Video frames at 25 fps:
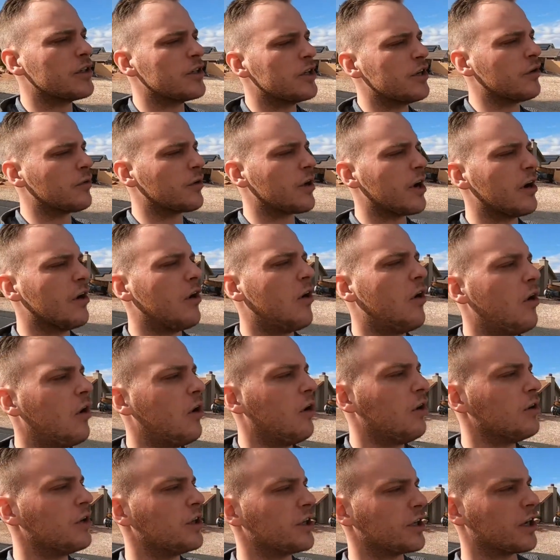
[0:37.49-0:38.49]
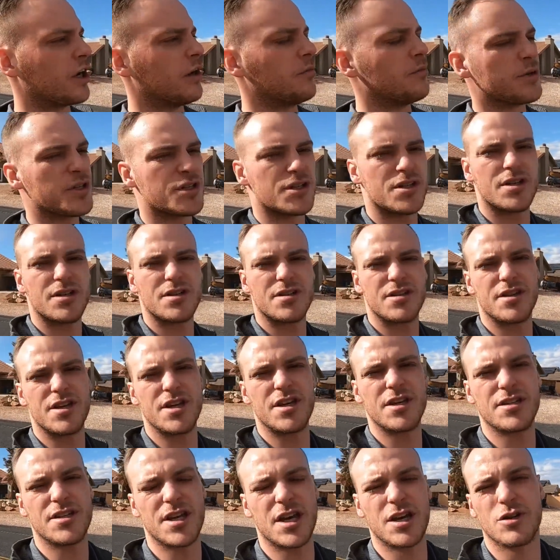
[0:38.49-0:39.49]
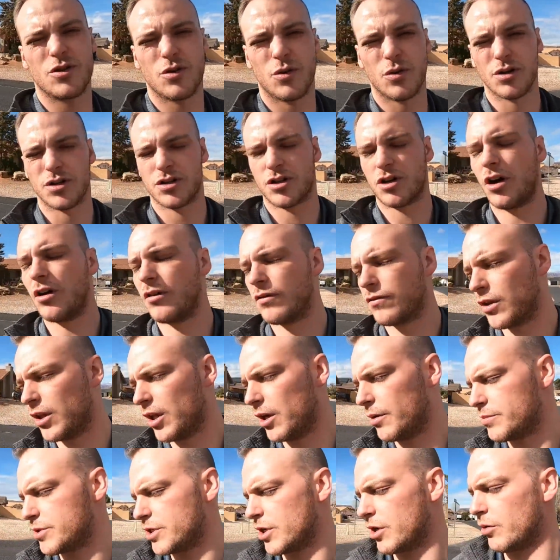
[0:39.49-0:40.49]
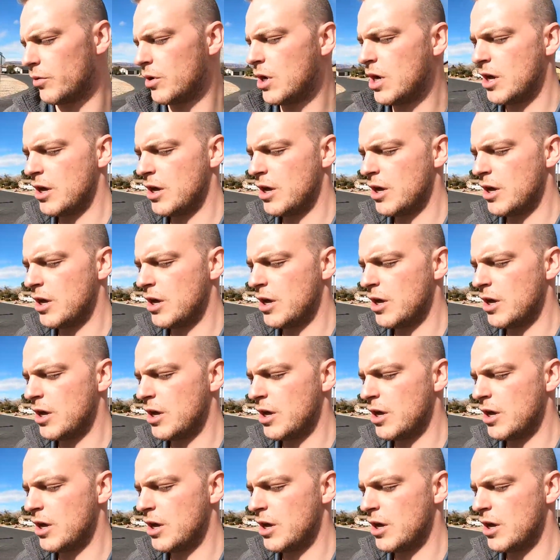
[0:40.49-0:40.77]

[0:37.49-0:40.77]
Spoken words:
kind of all encompasses the St. George Golf Club. So